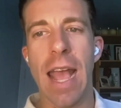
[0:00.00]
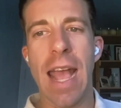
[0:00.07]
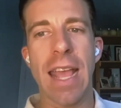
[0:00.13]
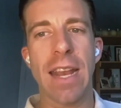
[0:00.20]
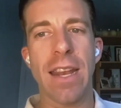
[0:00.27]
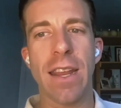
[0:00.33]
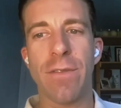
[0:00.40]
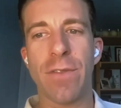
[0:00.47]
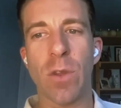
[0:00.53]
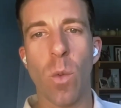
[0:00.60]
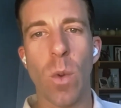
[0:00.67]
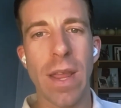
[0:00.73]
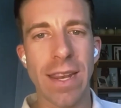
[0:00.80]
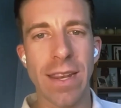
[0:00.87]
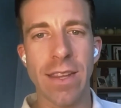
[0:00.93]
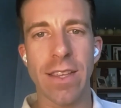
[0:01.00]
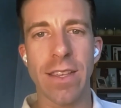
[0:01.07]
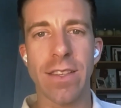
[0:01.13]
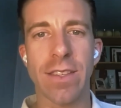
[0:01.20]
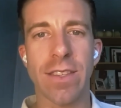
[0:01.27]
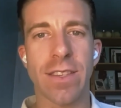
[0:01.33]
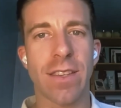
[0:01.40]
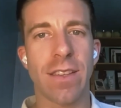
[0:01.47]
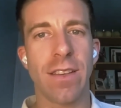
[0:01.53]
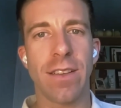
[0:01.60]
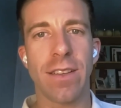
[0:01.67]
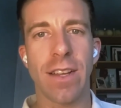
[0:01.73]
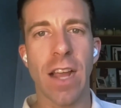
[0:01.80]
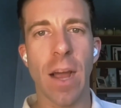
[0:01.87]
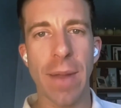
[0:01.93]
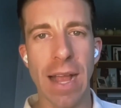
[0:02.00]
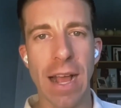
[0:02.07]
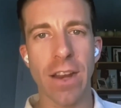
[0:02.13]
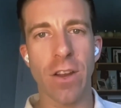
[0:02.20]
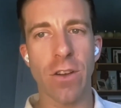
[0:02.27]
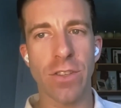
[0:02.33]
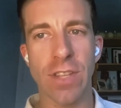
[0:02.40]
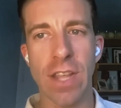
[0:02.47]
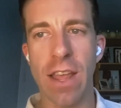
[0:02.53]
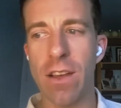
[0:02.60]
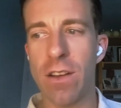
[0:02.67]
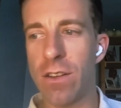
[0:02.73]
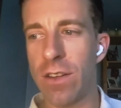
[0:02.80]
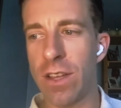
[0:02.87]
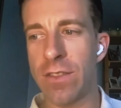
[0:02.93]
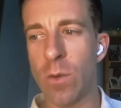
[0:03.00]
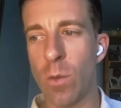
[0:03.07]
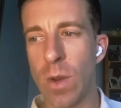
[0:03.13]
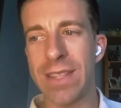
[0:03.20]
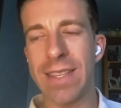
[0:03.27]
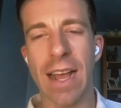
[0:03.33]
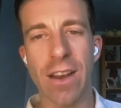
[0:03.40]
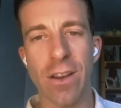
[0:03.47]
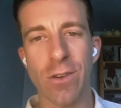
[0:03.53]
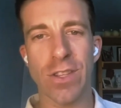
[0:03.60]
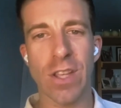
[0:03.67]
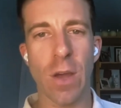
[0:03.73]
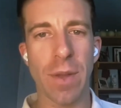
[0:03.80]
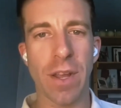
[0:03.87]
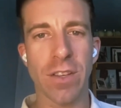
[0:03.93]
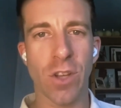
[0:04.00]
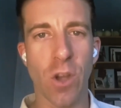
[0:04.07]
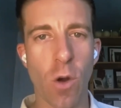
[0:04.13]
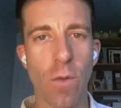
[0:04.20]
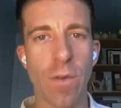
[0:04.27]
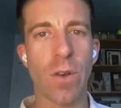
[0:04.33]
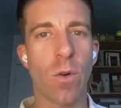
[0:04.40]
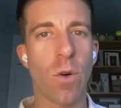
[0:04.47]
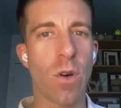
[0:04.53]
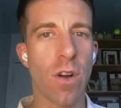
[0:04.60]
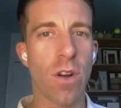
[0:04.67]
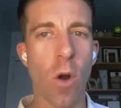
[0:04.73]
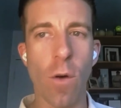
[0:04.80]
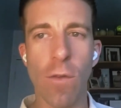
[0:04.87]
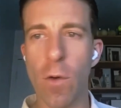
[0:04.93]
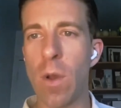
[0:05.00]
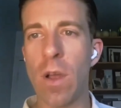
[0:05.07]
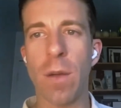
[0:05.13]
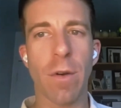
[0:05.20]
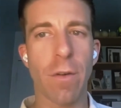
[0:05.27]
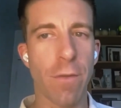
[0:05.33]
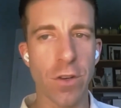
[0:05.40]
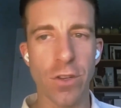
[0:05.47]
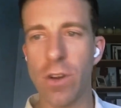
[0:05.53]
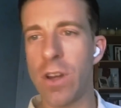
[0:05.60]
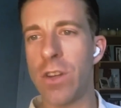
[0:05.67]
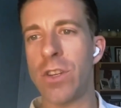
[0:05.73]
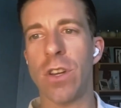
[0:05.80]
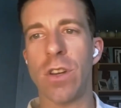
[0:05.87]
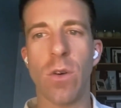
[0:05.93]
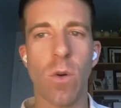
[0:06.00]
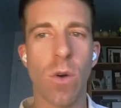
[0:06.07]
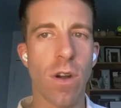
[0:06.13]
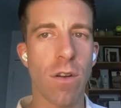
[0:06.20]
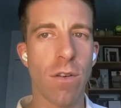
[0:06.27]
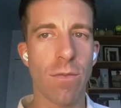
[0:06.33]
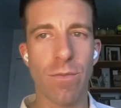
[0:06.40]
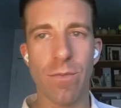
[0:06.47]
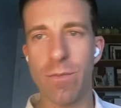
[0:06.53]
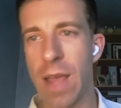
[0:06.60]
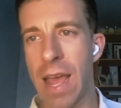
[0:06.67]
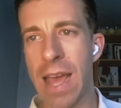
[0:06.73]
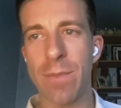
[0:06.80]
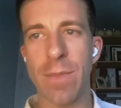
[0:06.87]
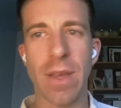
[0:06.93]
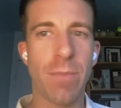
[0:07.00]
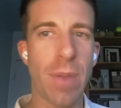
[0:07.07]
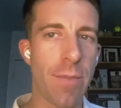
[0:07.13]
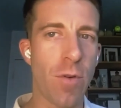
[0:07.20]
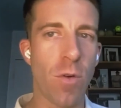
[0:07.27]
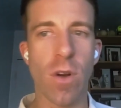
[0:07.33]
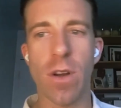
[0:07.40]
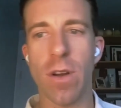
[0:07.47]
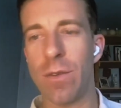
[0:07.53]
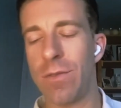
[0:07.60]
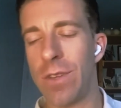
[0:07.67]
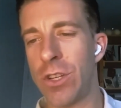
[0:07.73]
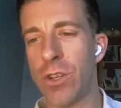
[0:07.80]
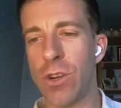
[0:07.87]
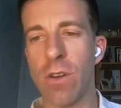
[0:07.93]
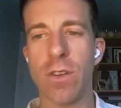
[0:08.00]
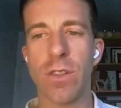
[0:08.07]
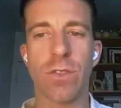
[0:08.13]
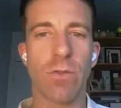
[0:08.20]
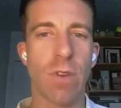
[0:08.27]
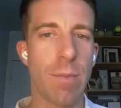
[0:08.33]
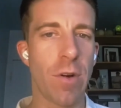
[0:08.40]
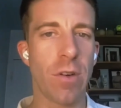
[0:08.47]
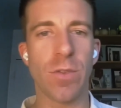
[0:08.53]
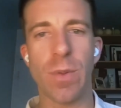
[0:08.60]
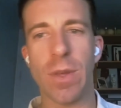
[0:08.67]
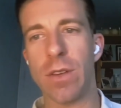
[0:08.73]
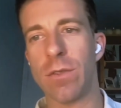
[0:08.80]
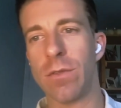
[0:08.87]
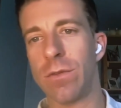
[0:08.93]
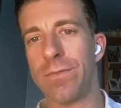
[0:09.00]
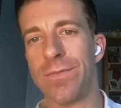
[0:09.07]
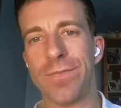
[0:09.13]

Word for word: And if the wind is coming out of your sail, if the wind's out of your sail because of COVID or overwhelm or frustration or admin, paperwork, insurance, reimbursement,